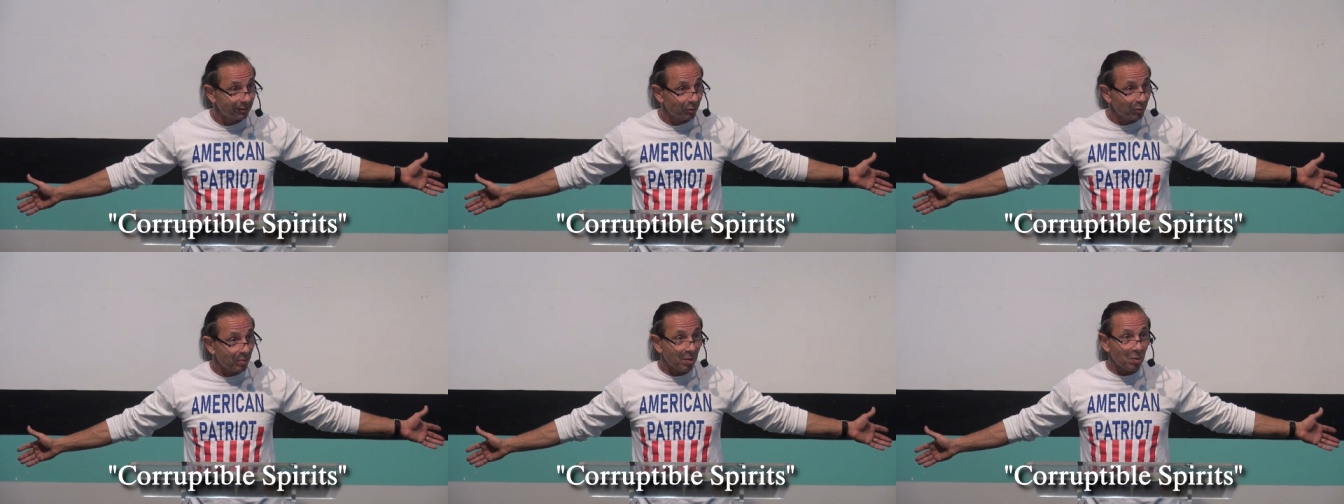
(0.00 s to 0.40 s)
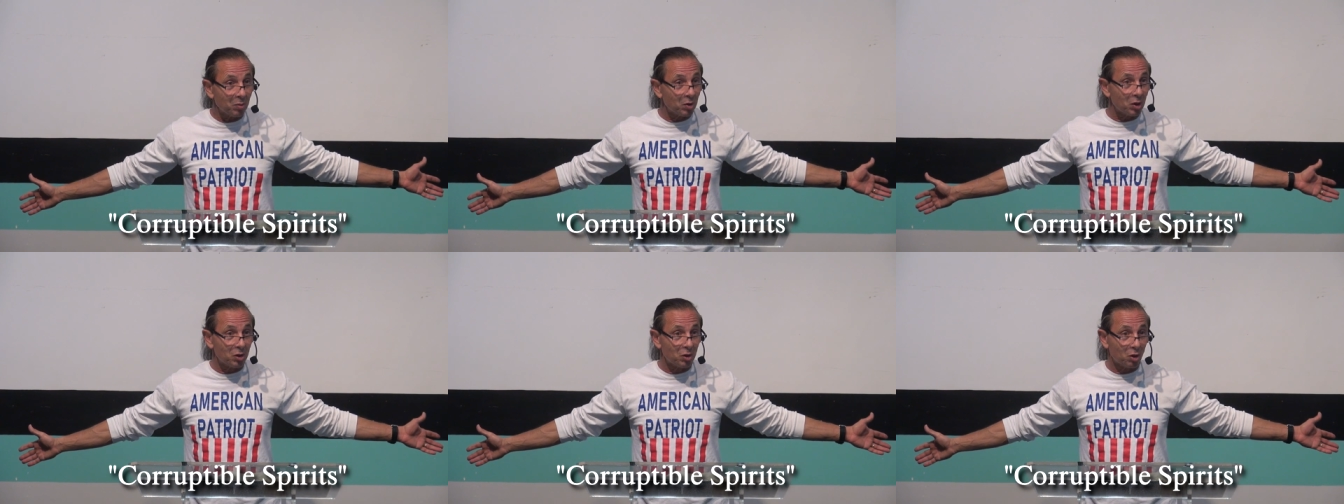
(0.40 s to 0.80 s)
Remember,
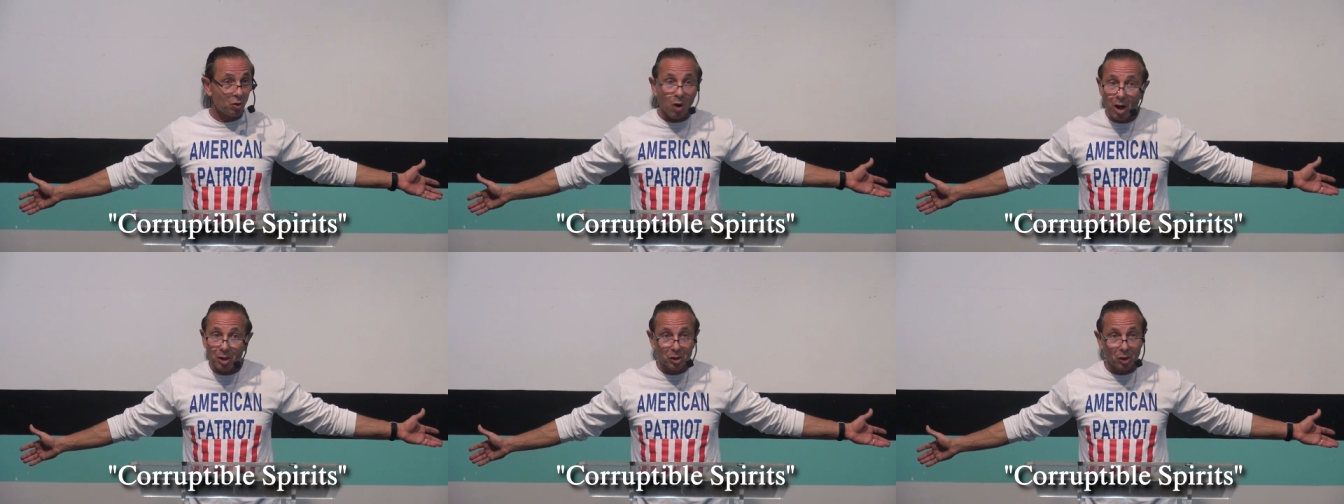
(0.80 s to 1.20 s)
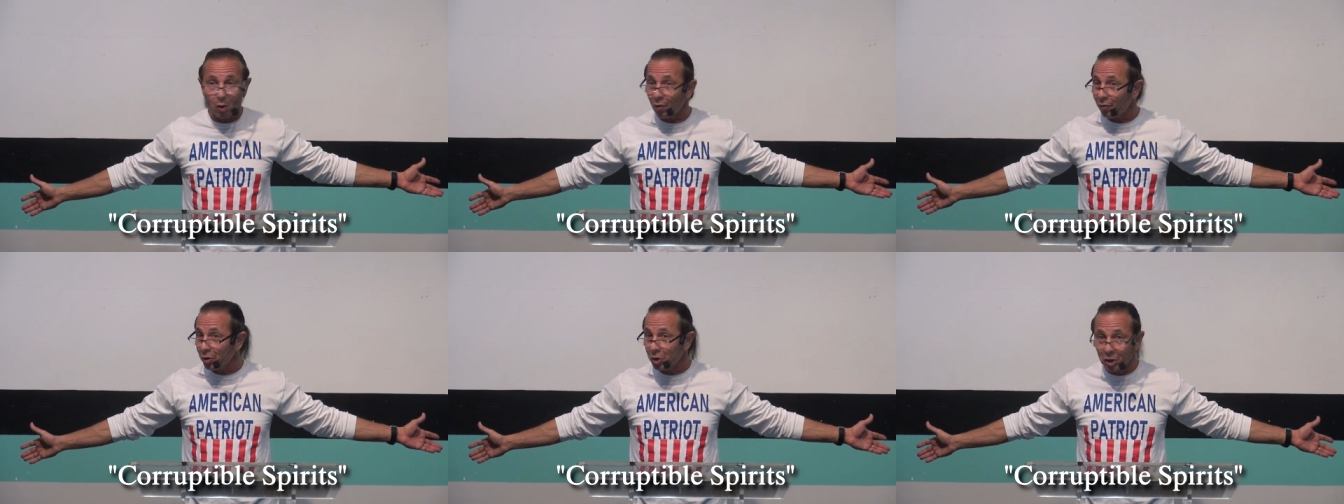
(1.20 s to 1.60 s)
the cross
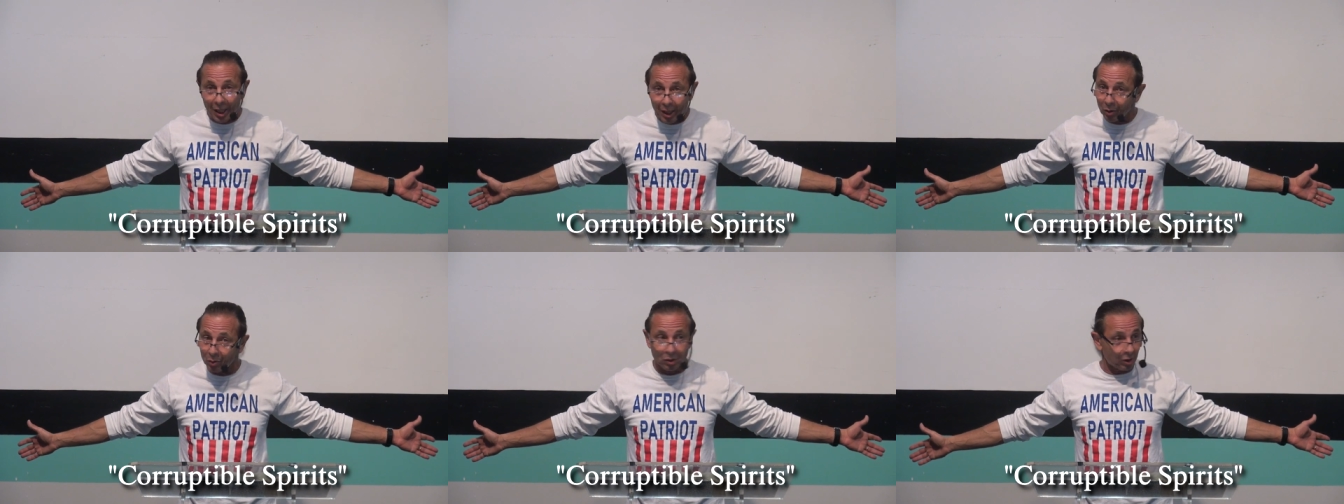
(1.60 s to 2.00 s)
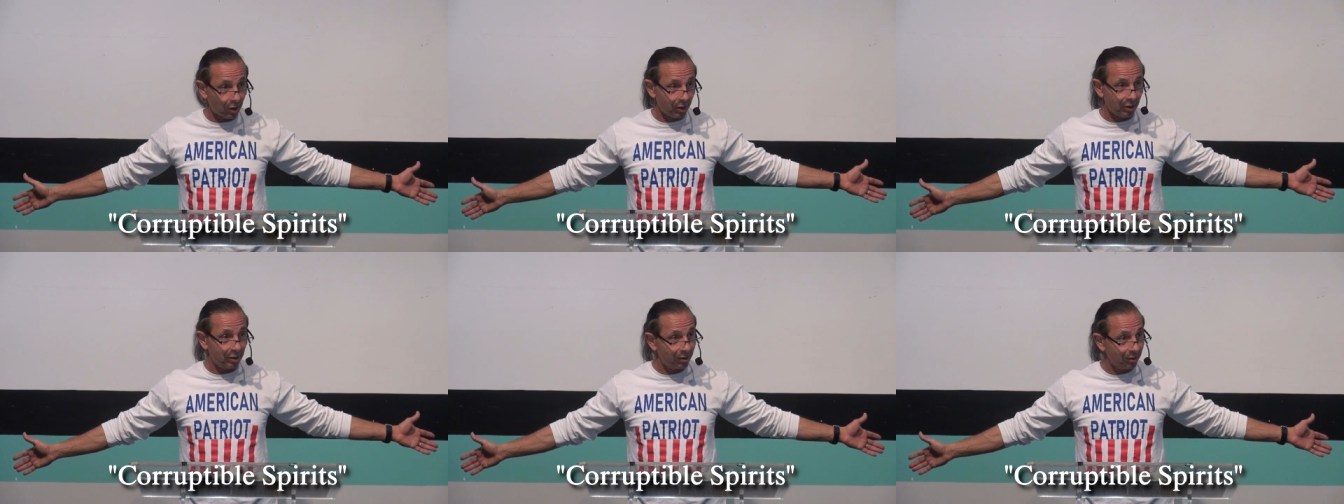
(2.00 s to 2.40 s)
overshadows
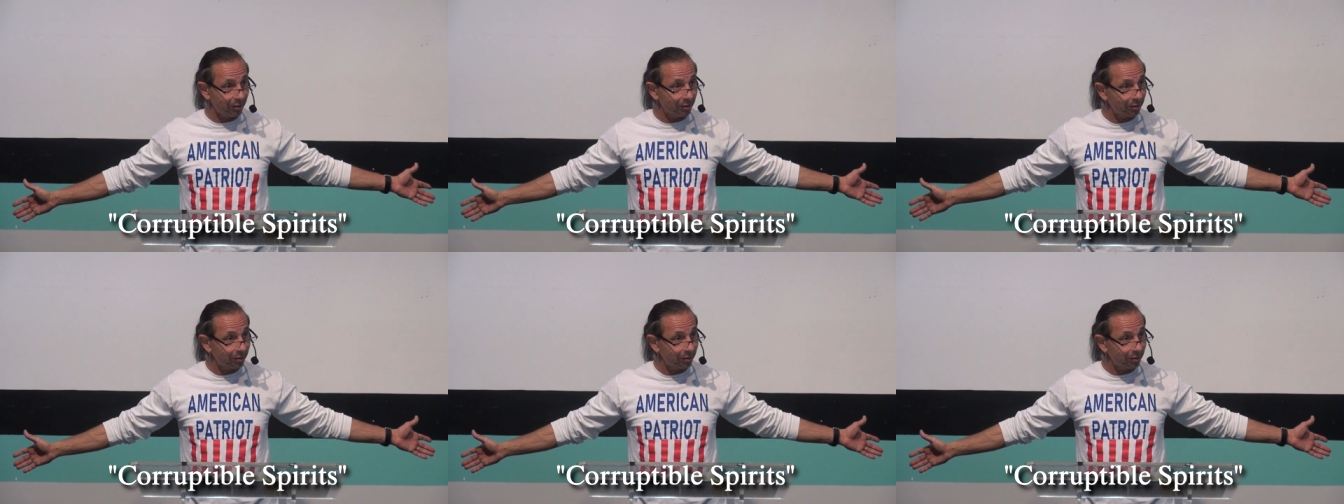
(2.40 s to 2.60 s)
us.